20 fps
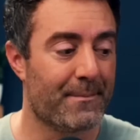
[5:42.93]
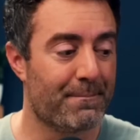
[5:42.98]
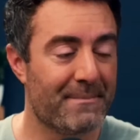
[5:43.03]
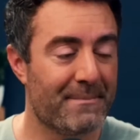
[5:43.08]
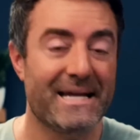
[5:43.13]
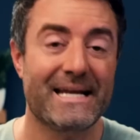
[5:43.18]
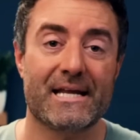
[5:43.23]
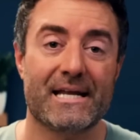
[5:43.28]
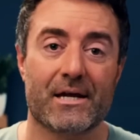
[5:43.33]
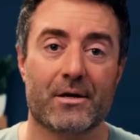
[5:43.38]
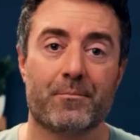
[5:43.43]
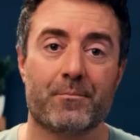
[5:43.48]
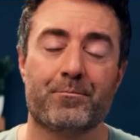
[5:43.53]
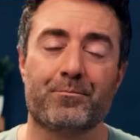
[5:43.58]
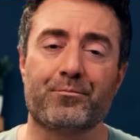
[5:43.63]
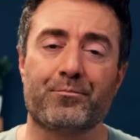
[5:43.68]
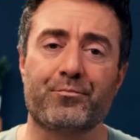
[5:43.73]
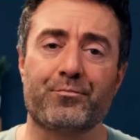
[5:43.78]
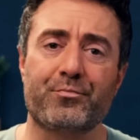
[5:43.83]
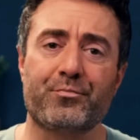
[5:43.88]
meaning
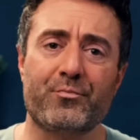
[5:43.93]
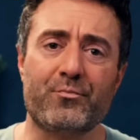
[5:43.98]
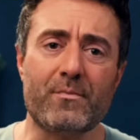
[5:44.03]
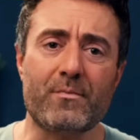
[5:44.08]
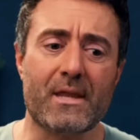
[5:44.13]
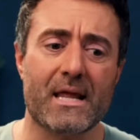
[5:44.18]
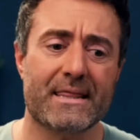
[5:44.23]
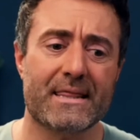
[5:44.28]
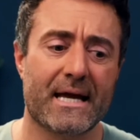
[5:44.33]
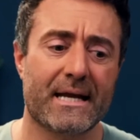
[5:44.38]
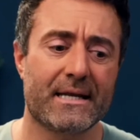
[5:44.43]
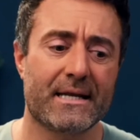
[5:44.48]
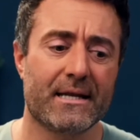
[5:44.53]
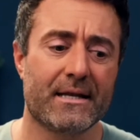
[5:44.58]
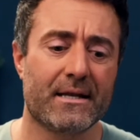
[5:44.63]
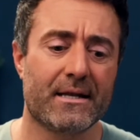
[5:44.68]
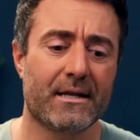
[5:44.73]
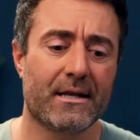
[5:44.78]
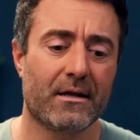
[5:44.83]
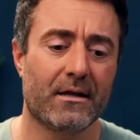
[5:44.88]
that
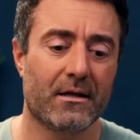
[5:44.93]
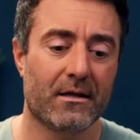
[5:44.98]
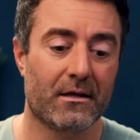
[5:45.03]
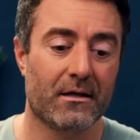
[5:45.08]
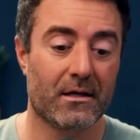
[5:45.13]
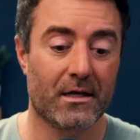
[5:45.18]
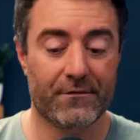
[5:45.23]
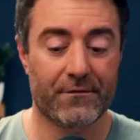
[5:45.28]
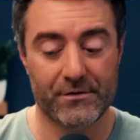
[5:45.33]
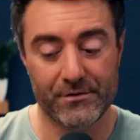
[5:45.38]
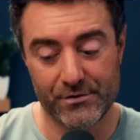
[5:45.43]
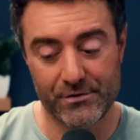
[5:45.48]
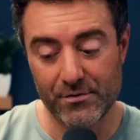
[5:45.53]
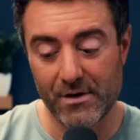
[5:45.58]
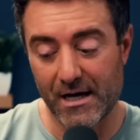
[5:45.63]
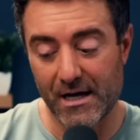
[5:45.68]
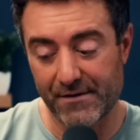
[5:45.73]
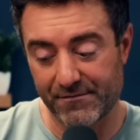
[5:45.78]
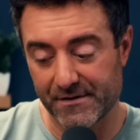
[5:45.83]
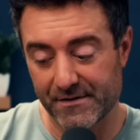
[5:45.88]
if you do
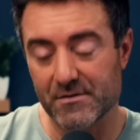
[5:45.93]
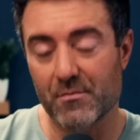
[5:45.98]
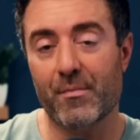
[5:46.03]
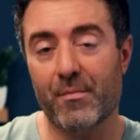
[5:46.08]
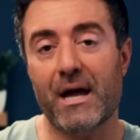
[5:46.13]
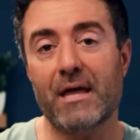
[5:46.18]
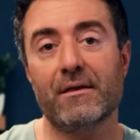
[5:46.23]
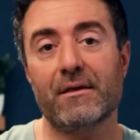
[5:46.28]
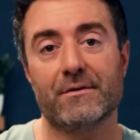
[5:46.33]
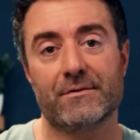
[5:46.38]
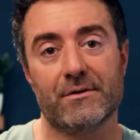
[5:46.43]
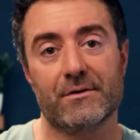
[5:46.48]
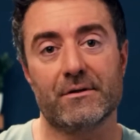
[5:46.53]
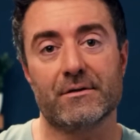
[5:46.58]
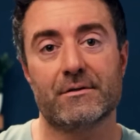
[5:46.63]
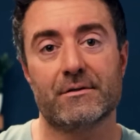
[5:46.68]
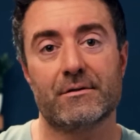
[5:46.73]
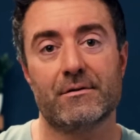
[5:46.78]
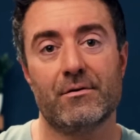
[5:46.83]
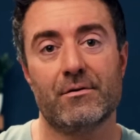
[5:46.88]
have these
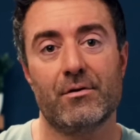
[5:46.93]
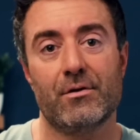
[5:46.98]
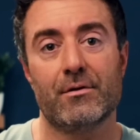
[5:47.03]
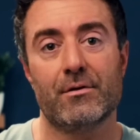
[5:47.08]
imbalances,